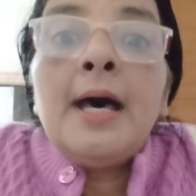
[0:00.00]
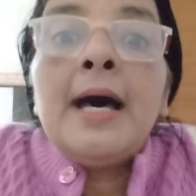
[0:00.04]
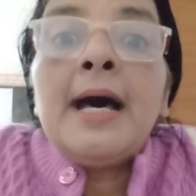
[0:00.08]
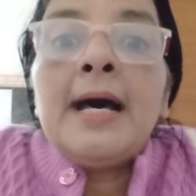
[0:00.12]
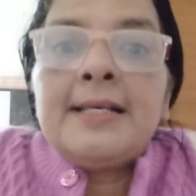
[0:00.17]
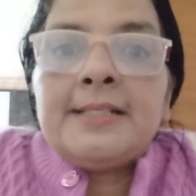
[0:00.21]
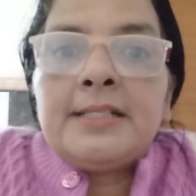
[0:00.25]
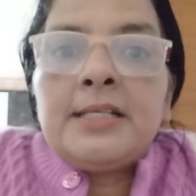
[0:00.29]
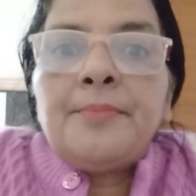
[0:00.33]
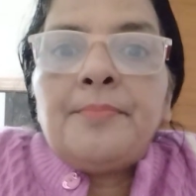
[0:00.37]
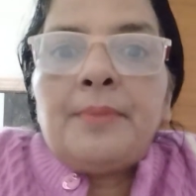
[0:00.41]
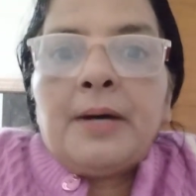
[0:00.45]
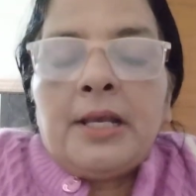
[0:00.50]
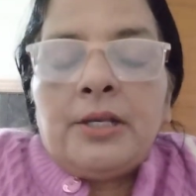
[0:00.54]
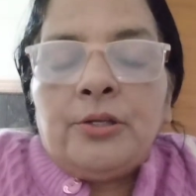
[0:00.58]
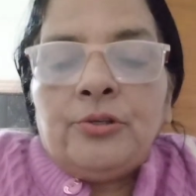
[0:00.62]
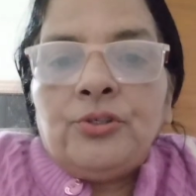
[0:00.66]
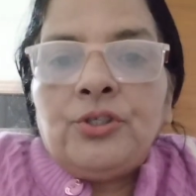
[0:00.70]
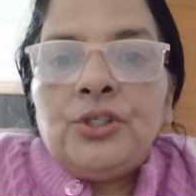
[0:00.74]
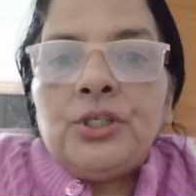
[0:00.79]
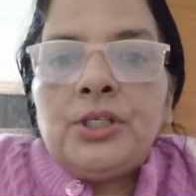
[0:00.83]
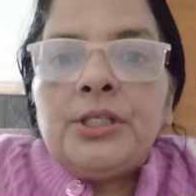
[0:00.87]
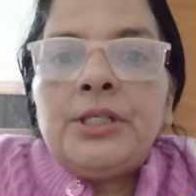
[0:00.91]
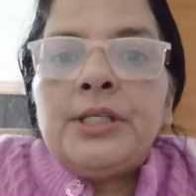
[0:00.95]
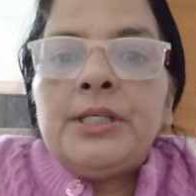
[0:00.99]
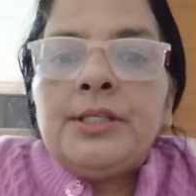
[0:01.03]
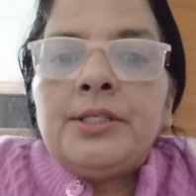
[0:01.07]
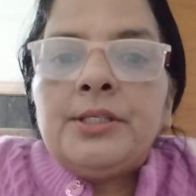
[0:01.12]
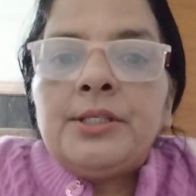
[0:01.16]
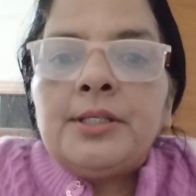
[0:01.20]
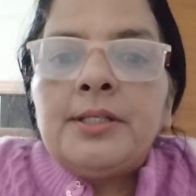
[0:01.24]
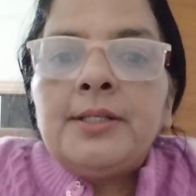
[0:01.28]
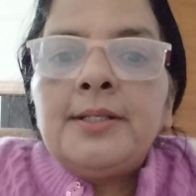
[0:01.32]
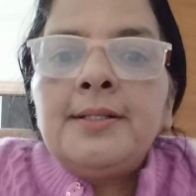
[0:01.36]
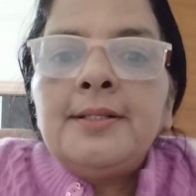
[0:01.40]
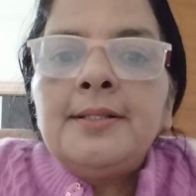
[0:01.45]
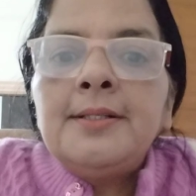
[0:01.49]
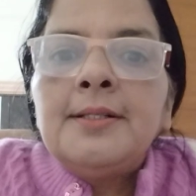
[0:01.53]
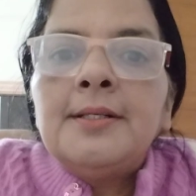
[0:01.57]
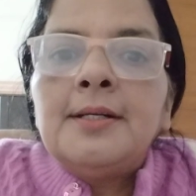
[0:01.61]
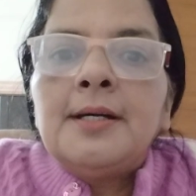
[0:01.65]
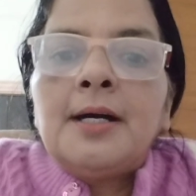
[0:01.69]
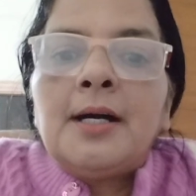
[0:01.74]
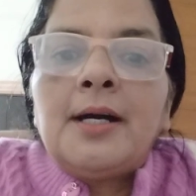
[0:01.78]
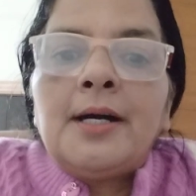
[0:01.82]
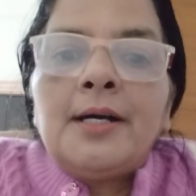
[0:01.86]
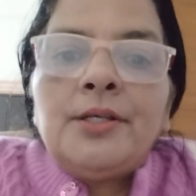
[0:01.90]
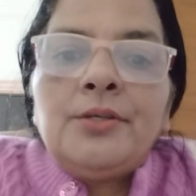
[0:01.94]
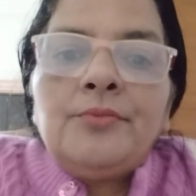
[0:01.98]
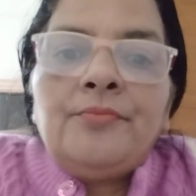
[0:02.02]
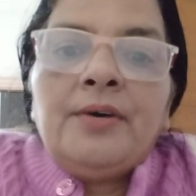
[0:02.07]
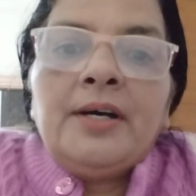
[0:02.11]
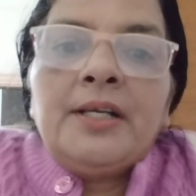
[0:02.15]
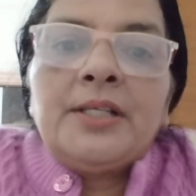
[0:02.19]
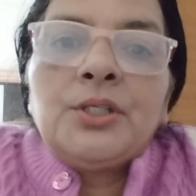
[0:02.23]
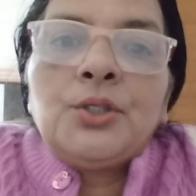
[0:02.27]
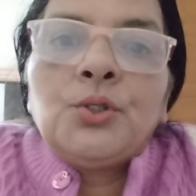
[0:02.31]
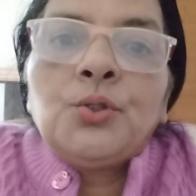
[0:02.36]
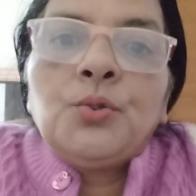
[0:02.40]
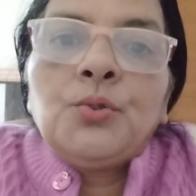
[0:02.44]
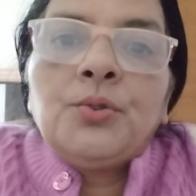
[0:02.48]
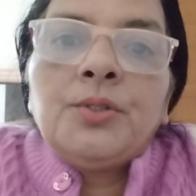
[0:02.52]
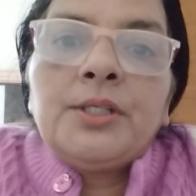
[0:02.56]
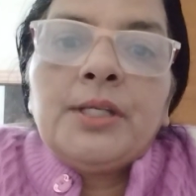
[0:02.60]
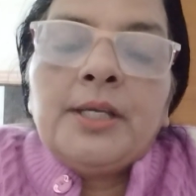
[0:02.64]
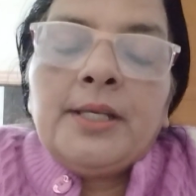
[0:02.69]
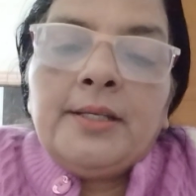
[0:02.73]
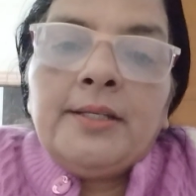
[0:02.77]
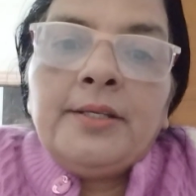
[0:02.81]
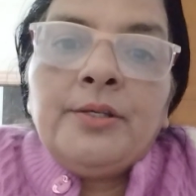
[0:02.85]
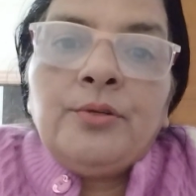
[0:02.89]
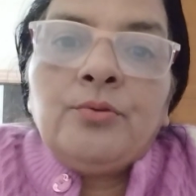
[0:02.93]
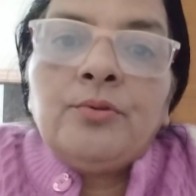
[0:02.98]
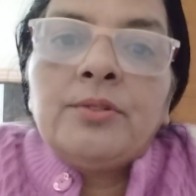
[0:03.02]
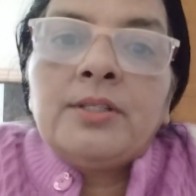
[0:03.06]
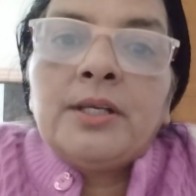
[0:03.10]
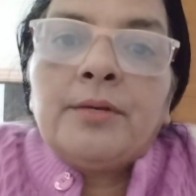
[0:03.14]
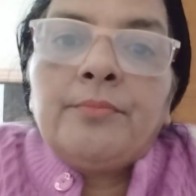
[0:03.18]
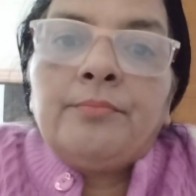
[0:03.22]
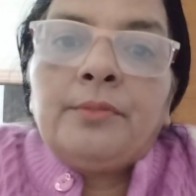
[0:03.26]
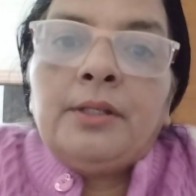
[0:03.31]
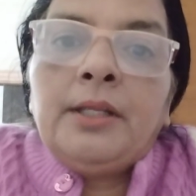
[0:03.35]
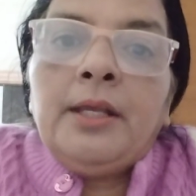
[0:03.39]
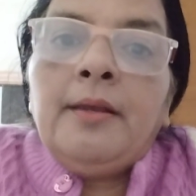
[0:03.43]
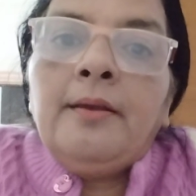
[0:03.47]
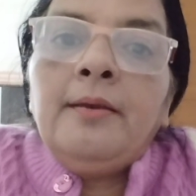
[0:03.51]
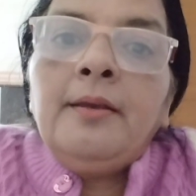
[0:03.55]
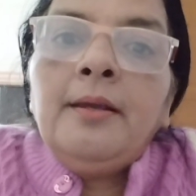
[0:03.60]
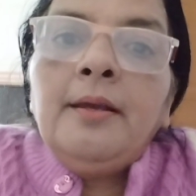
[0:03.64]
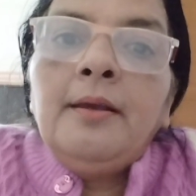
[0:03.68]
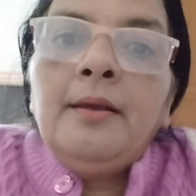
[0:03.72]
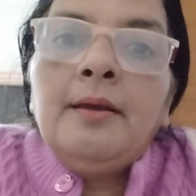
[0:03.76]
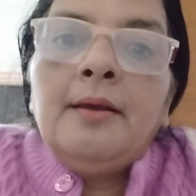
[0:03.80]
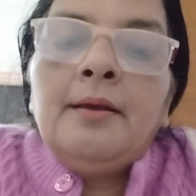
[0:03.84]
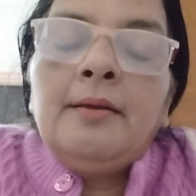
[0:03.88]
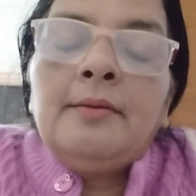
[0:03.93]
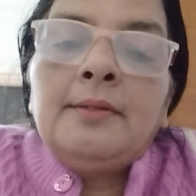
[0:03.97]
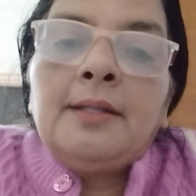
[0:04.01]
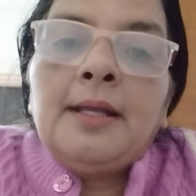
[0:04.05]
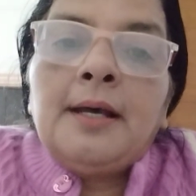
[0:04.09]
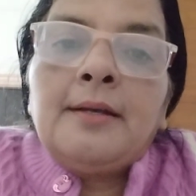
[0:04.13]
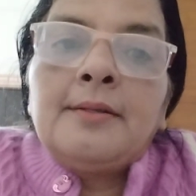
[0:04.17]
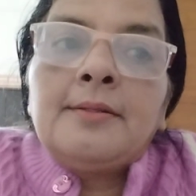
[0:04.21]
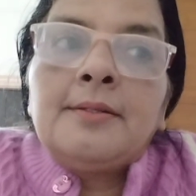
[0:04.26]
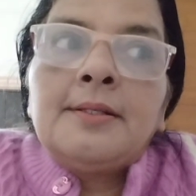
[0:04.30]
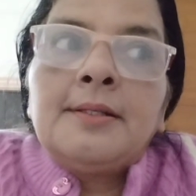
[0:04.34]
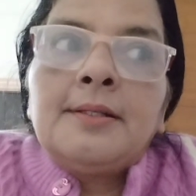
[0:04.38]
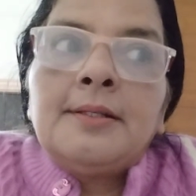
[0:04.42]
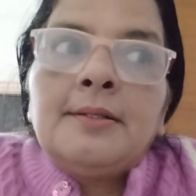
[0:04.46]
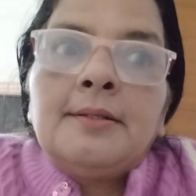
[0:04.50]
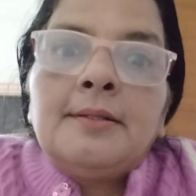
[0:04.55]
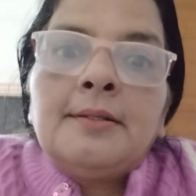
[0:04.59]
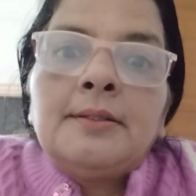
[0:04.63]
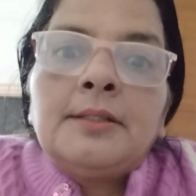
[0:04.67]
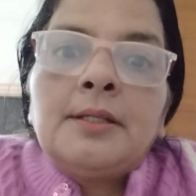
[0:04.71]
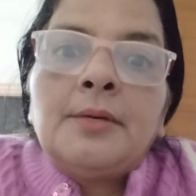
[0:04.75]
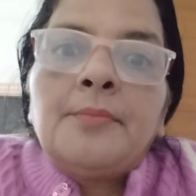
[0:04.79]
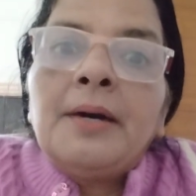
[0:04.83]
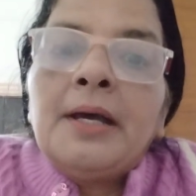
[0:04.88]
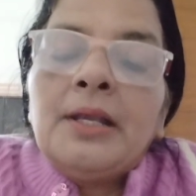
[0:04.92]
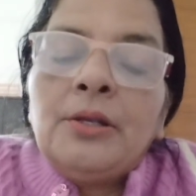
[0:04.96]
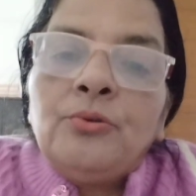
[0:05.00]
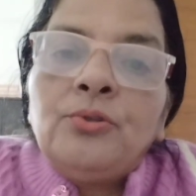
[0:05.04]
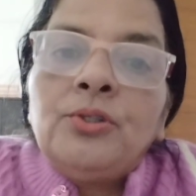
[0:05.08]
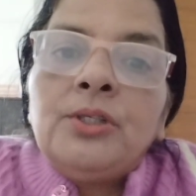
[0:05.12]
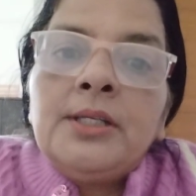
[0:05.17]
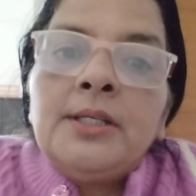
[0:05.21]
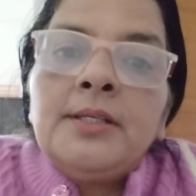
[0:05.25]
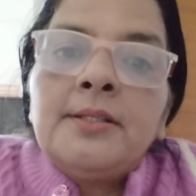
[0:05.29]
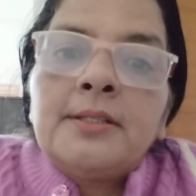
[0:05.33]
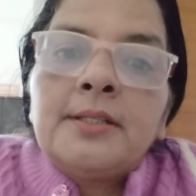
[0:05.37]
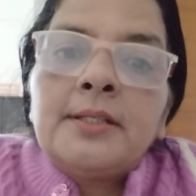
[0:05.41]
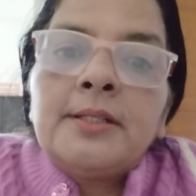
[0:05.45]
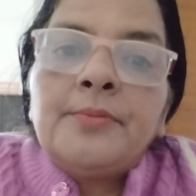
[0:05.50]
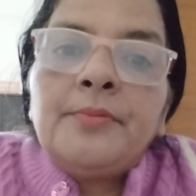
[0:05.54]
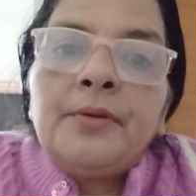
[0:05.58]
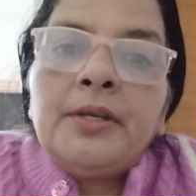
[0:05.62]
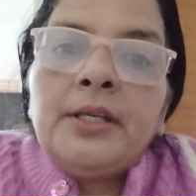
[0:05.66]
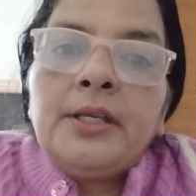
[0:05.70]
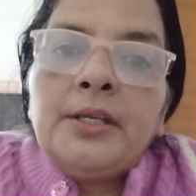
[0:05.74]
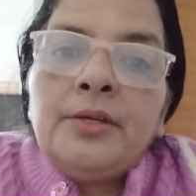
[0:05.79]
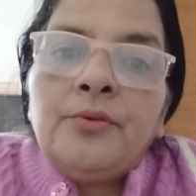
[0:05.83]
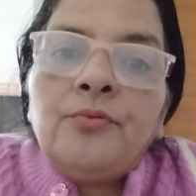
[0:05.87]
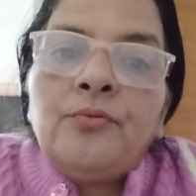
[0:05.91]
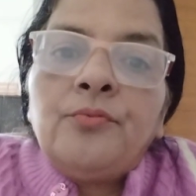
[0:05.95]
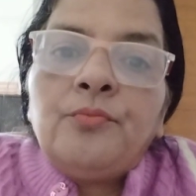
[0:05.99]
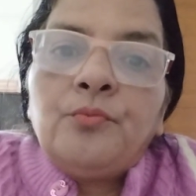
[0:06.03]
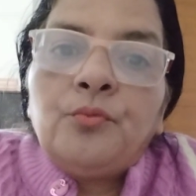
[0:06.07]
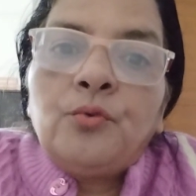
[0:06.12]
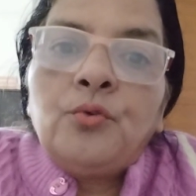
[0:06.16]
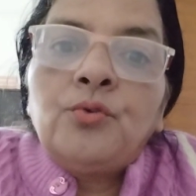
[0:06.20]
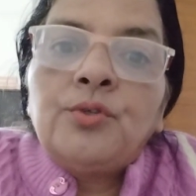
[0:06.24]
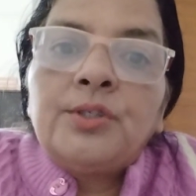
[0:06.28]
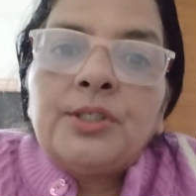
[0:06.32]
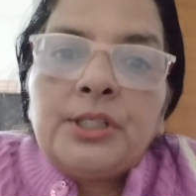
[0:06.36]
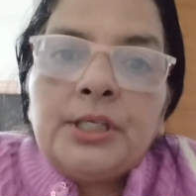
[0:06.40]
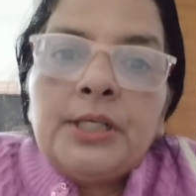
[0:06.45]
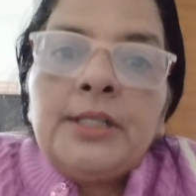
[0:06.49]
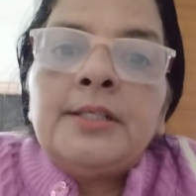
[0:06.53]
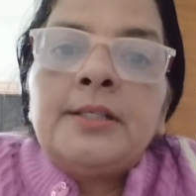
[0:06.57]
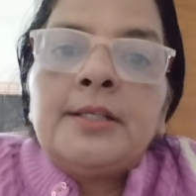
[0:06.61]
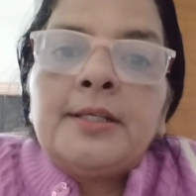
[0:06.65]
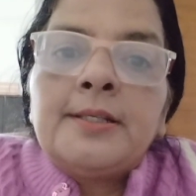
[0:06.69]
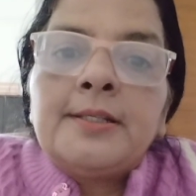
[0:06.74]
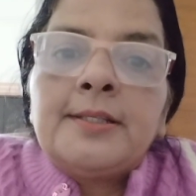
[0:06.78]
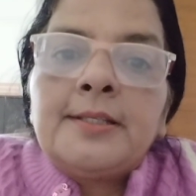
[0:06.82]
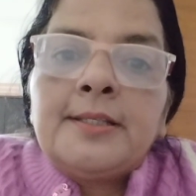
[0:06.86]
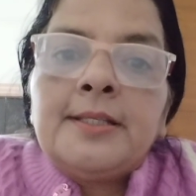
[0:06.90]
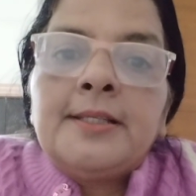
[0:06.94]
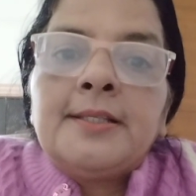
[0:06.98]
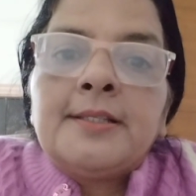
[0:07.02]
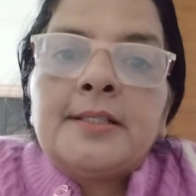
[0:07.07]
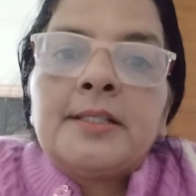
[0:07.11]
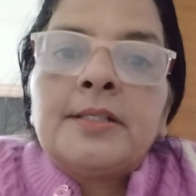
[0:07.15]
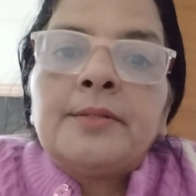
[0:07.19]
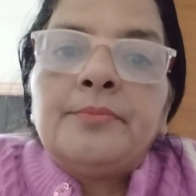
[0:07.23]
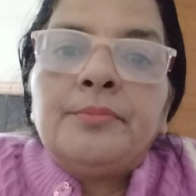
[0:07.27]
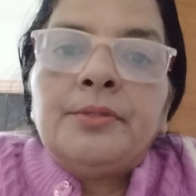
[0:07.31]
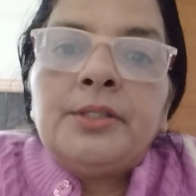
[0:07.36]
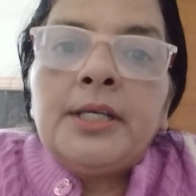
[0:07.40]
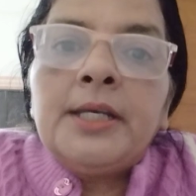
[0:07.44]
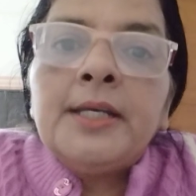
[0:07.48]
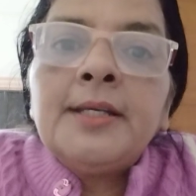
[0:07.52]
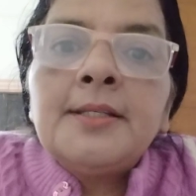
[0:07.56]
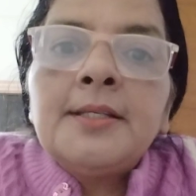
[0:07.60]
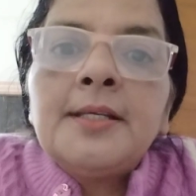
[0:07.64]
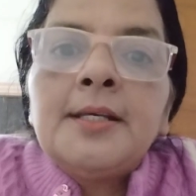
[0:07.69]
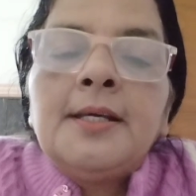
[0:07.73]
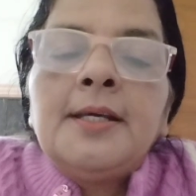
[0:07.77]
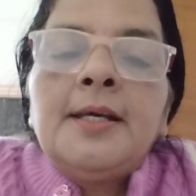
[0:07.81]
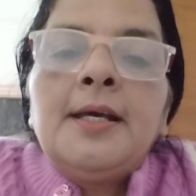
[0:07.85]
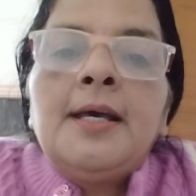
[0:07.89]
As a biology teacher, I want to tell you something that the biology is a very most interesting subject,